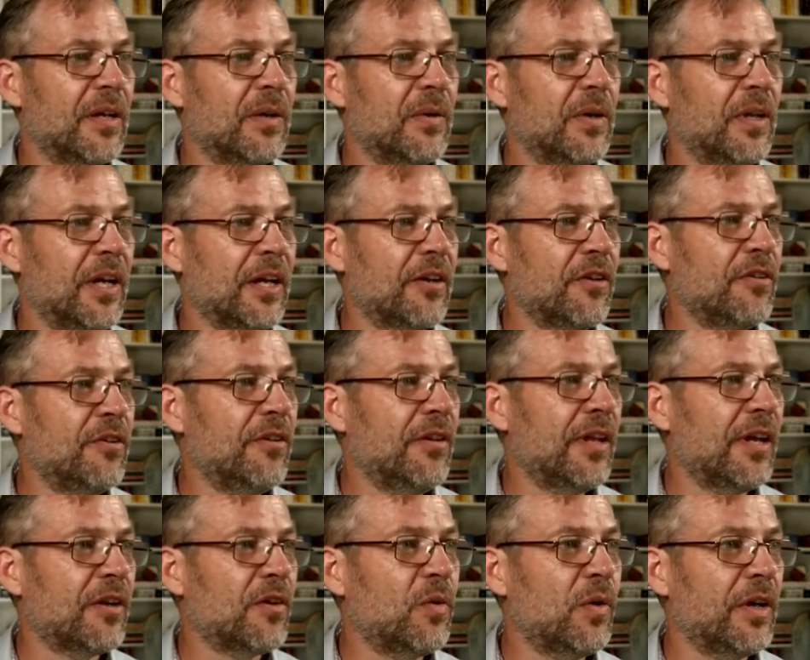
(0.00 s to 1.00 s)
Well, I can do
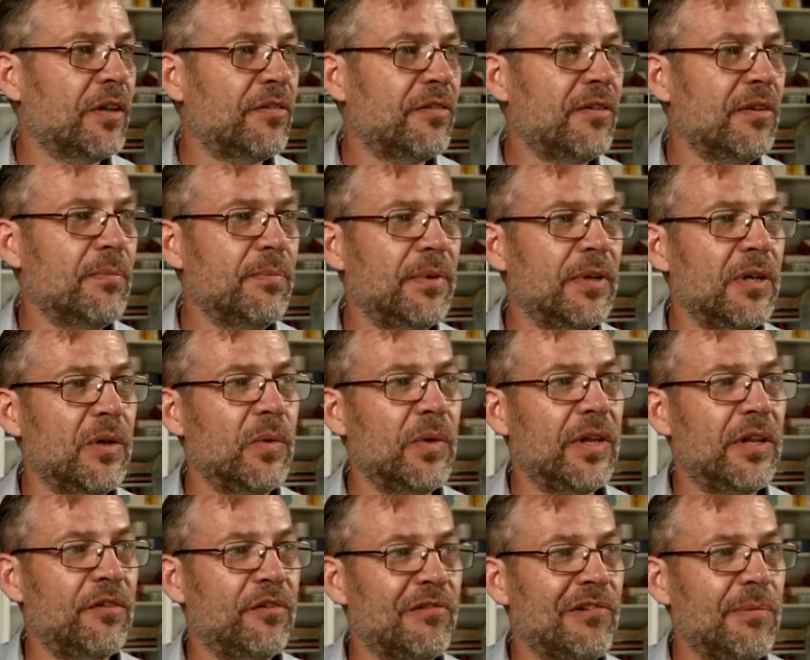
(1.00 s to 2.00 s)
that quite simply
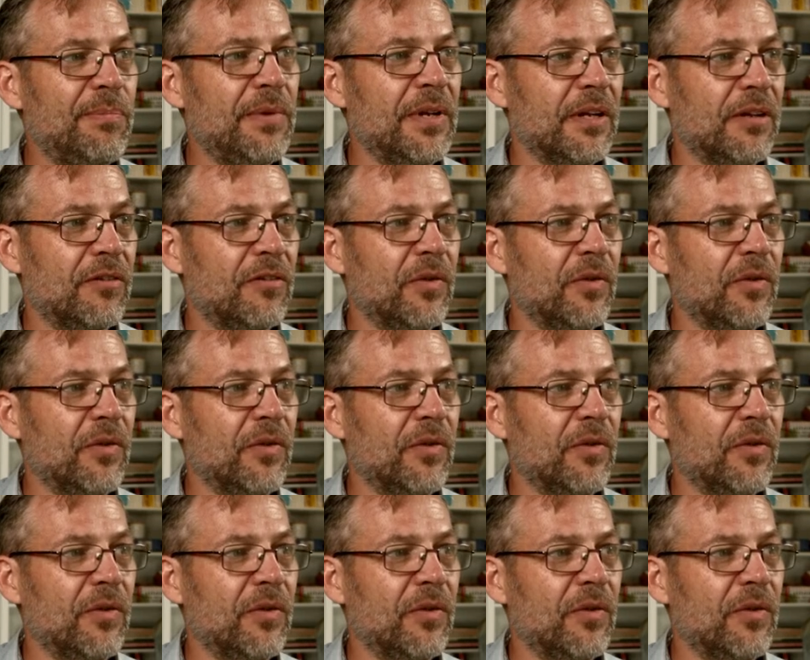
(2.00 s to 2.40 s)
with scripting.